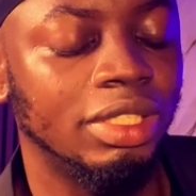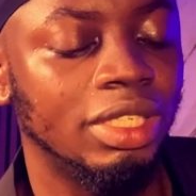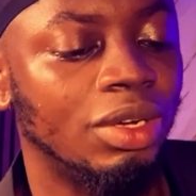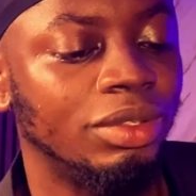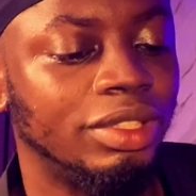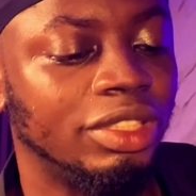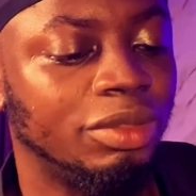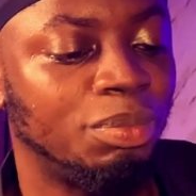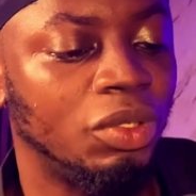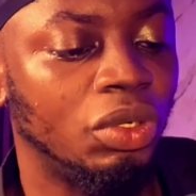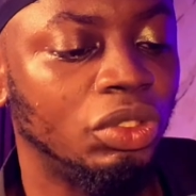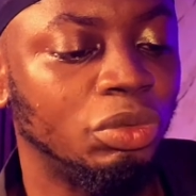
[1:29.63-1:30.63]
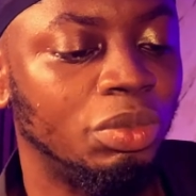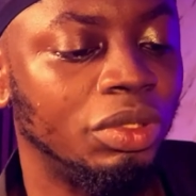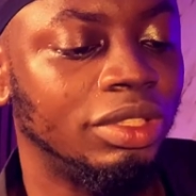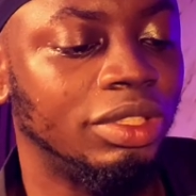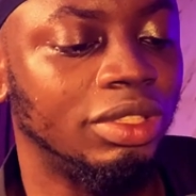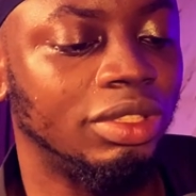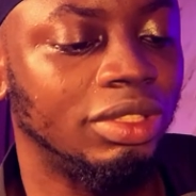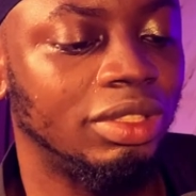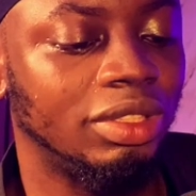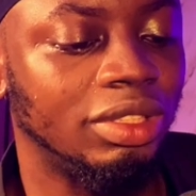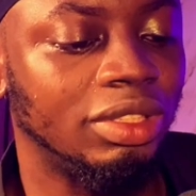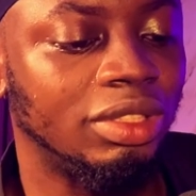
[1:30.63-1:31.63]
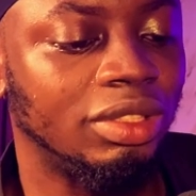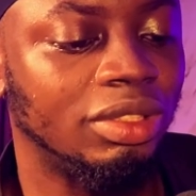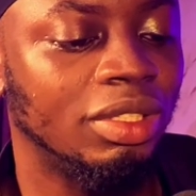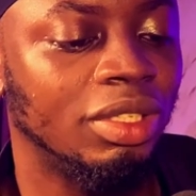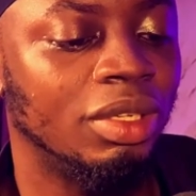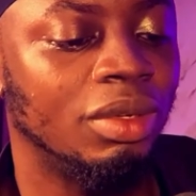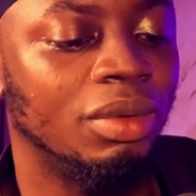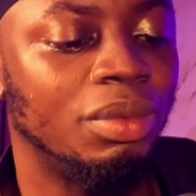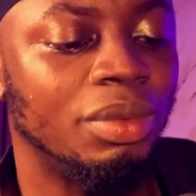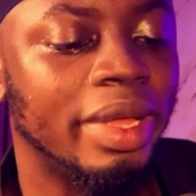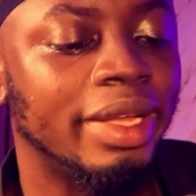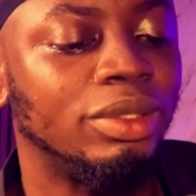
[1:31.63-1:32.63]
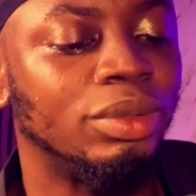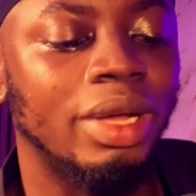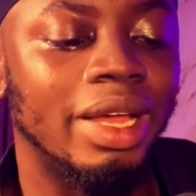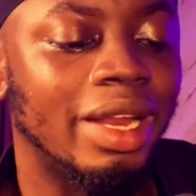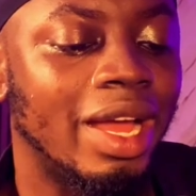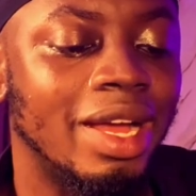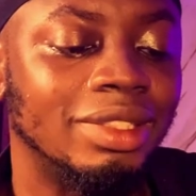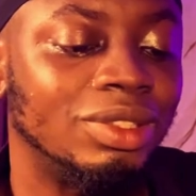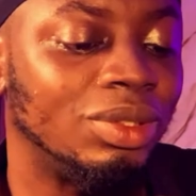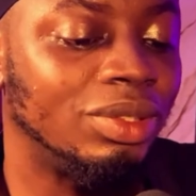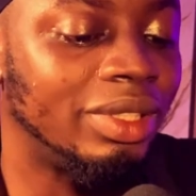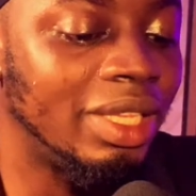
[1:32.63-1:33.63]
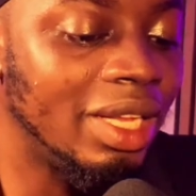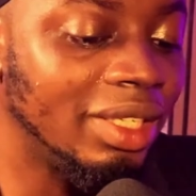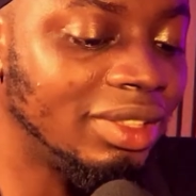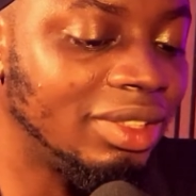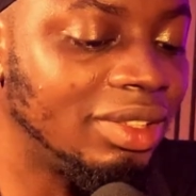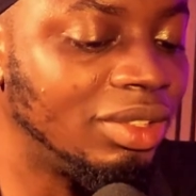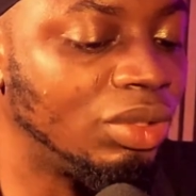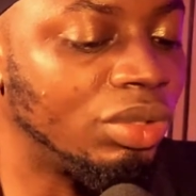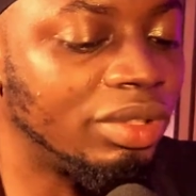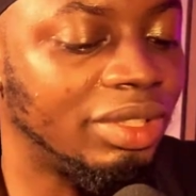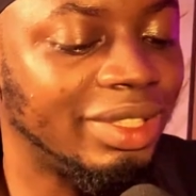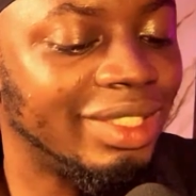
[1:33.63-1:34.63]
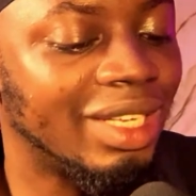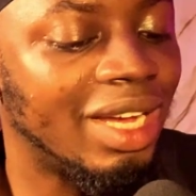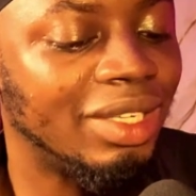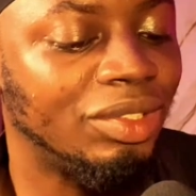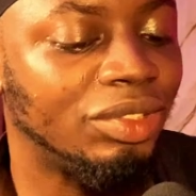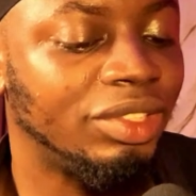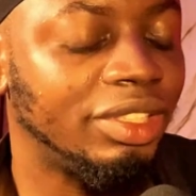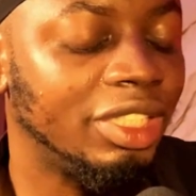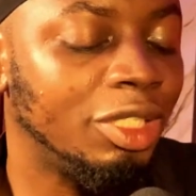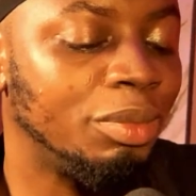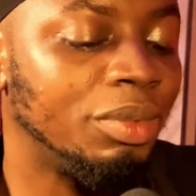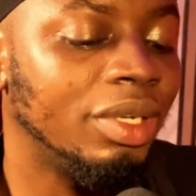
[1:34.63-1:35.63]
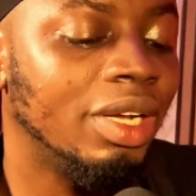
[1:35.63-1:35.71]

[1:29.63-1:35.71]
Now this plus button is where you can add your text, your sticker, your shape,